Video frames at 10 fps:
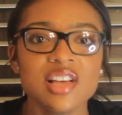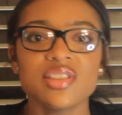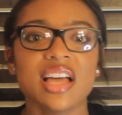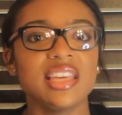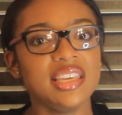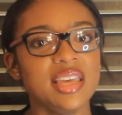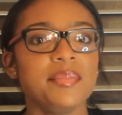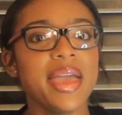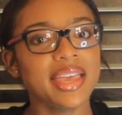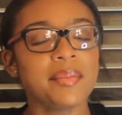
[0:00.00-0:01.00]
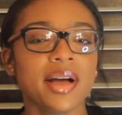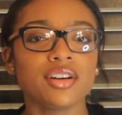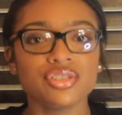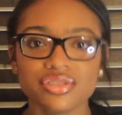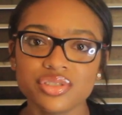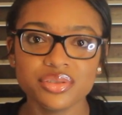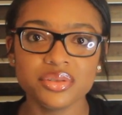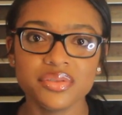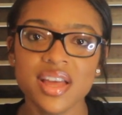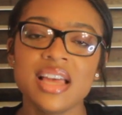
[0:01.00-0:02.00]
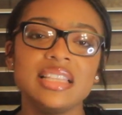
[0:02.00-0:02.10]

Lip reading: so I can get back in my groove.